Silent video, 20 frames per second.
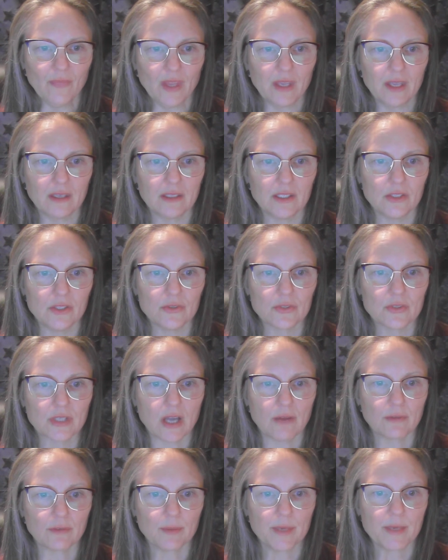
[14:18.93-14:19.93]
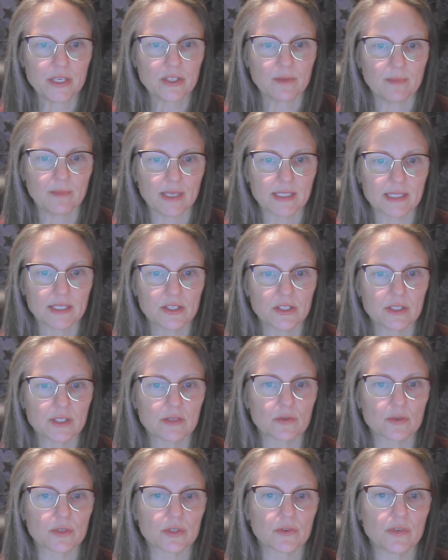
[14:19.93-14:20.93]
Use confirmation messages
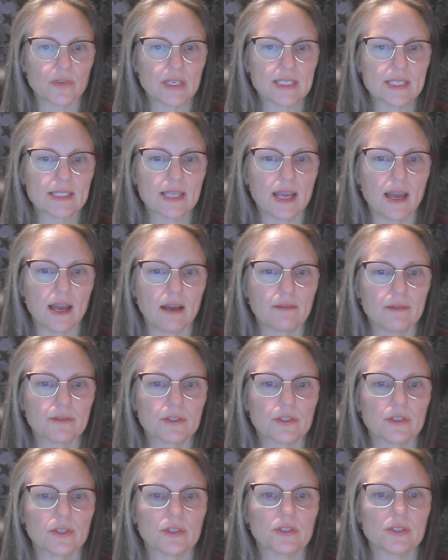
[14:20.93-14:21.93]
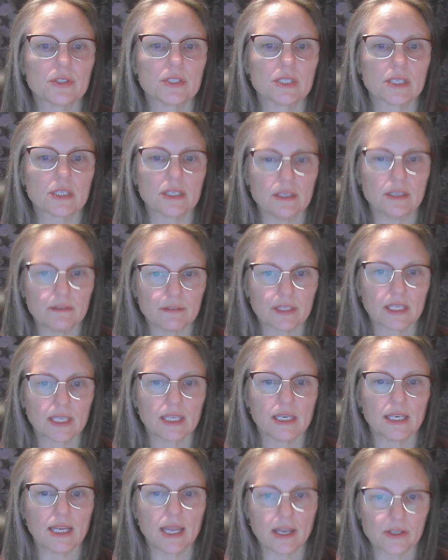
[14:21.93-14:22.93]
or screens after
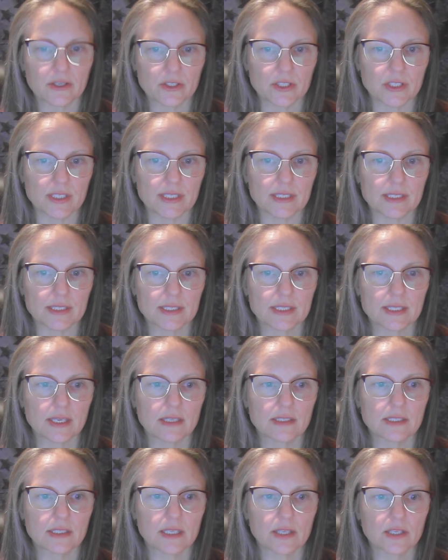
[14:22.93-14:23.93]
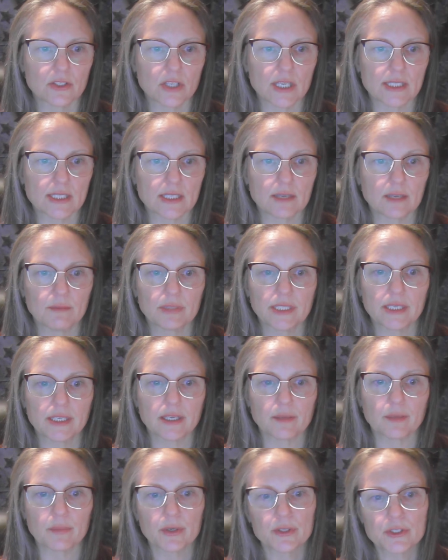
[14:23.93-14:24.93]
significant actions, such as
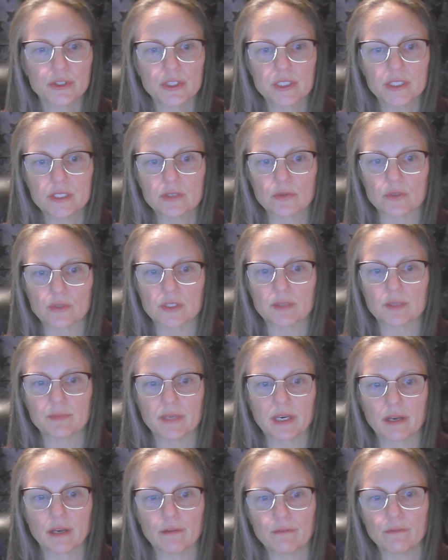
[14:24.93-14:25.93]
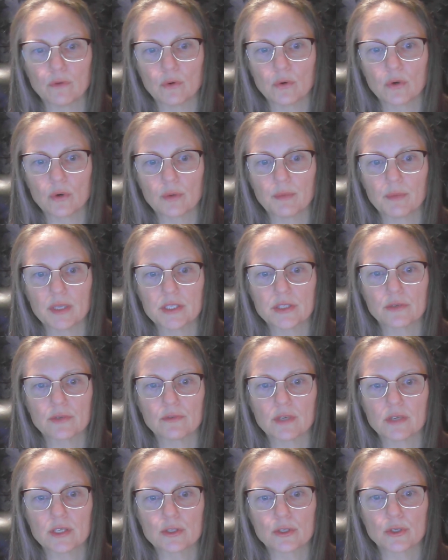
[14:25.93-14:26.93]
completing a purchase or submitting a form, to
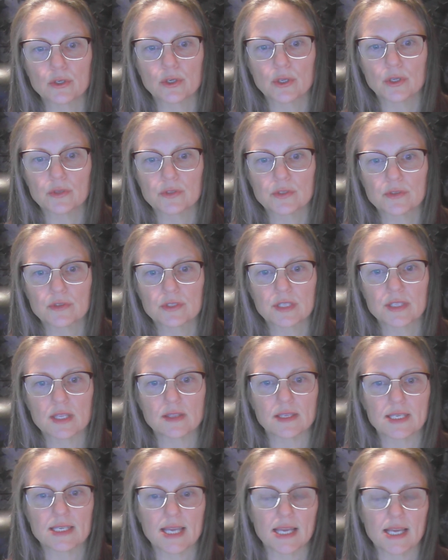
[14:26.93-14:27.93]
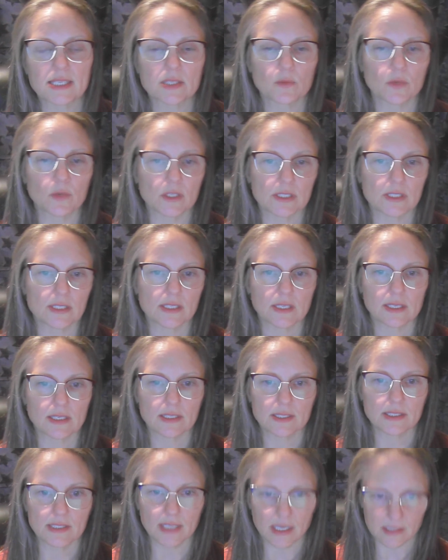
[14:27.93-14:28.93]
reassure users that the task was
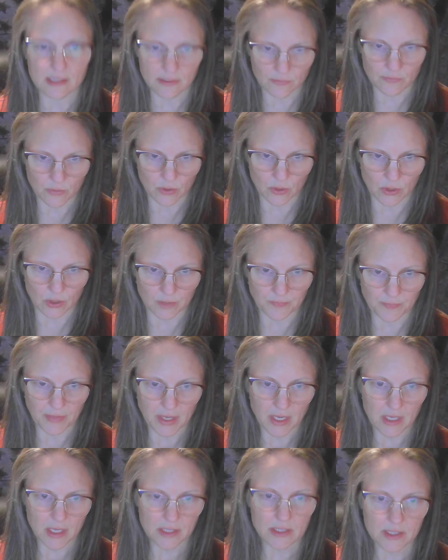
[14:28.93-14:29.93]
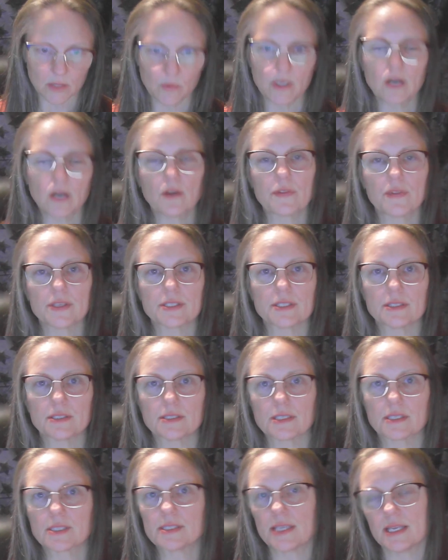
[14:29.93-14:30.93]
successful. So we call this a
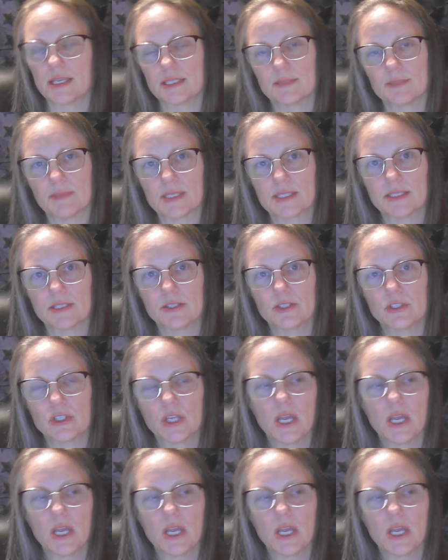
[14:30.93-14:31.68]
success message.